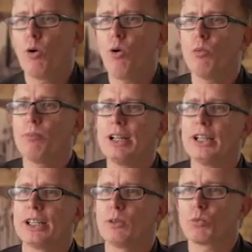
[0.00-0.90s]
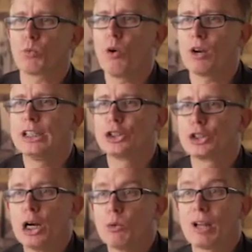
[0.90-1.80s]
Paul merely wrote a
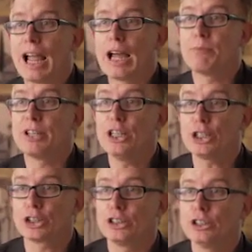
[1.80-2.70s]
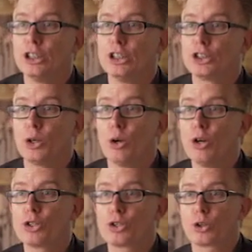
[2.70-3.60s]
general admonition to
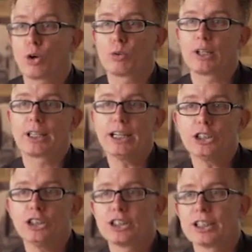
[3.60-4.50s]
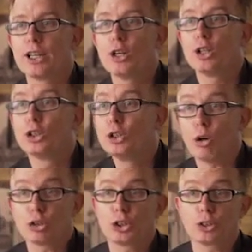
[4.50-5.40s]
urge the congregations there
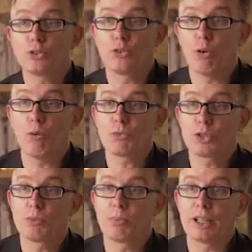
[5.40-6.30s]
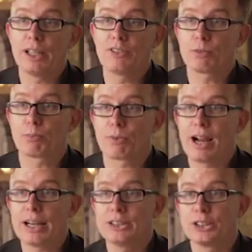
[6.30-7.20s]
not to conform to the beliefs and
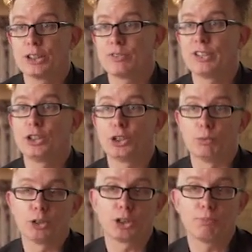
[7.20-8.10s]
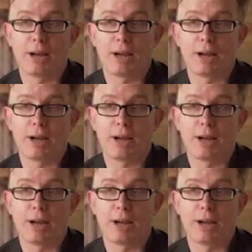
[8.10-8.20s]
practices of their Jewish and